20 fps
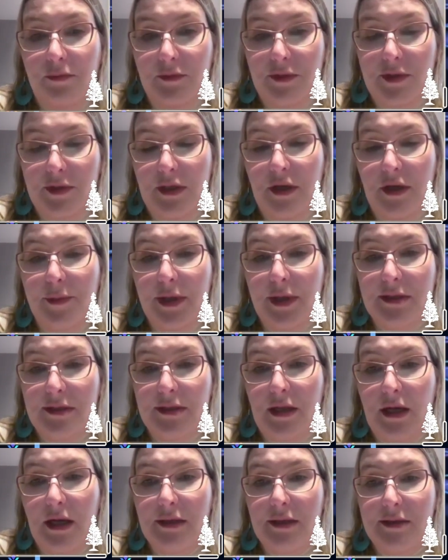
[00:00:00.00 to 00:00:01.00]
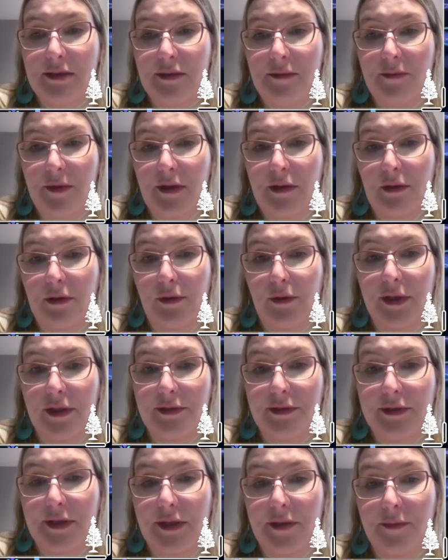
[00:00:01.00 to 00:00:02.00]
Starbucks does with
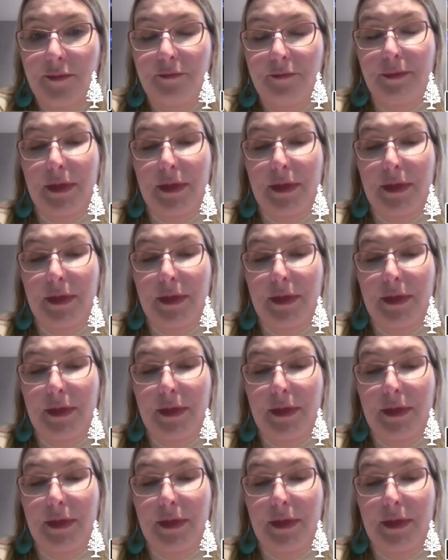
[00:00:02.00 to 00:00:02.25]
loyalty,